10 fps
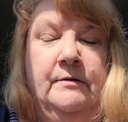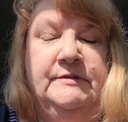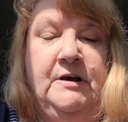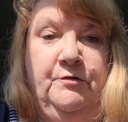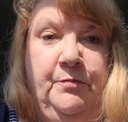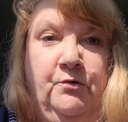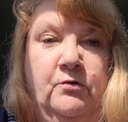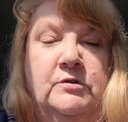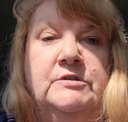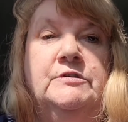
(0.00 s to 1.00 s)

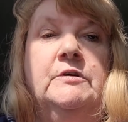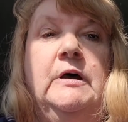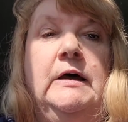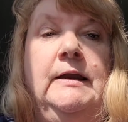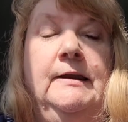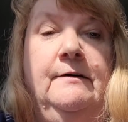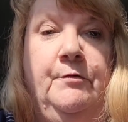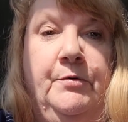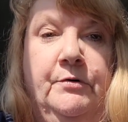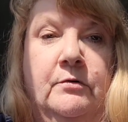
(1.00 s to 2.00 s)
Southport,
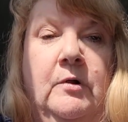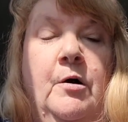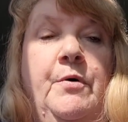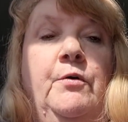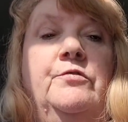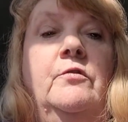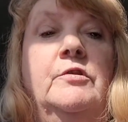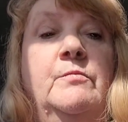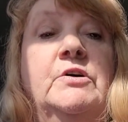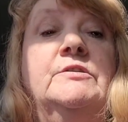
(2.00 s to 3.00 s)
Liverpool are both on
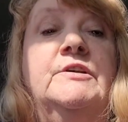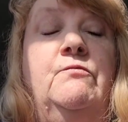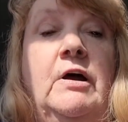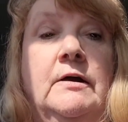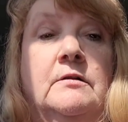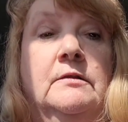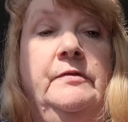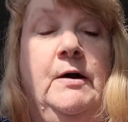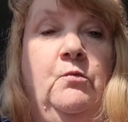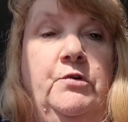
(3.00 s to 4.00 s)
the Merseyrail
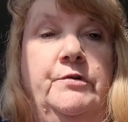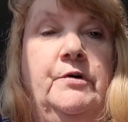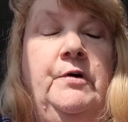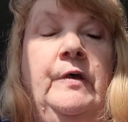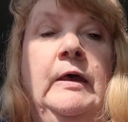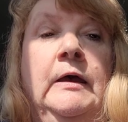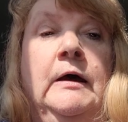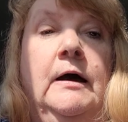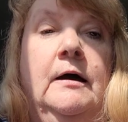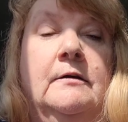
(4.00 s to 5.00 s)
network,
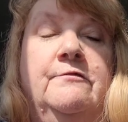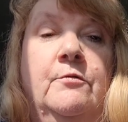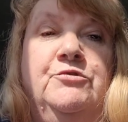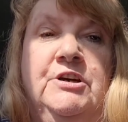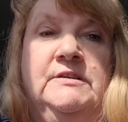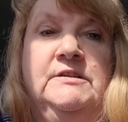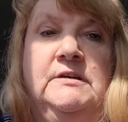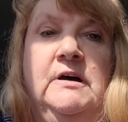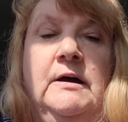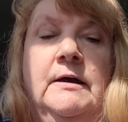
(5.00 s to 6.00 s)
and from
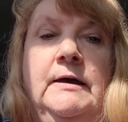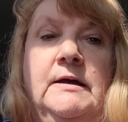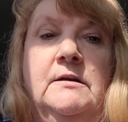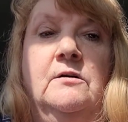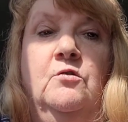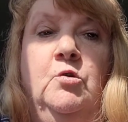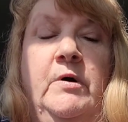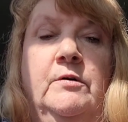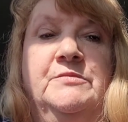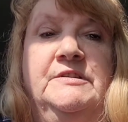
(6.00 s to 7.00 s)
Chester I can get all the
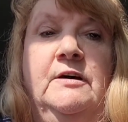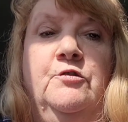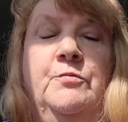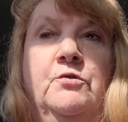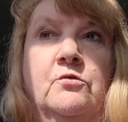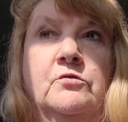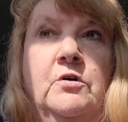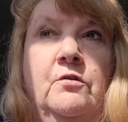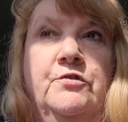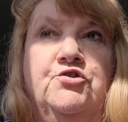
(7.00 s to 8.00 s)
way up to Southport
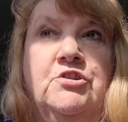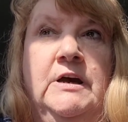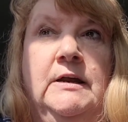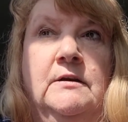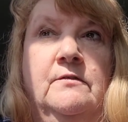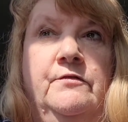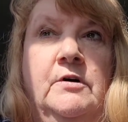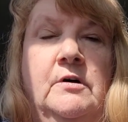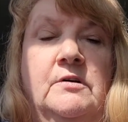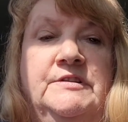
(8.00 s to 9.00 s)
on the train
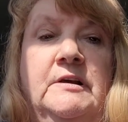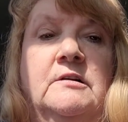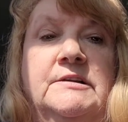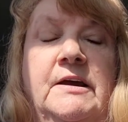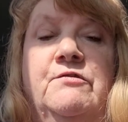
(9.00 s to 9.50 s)
for a single day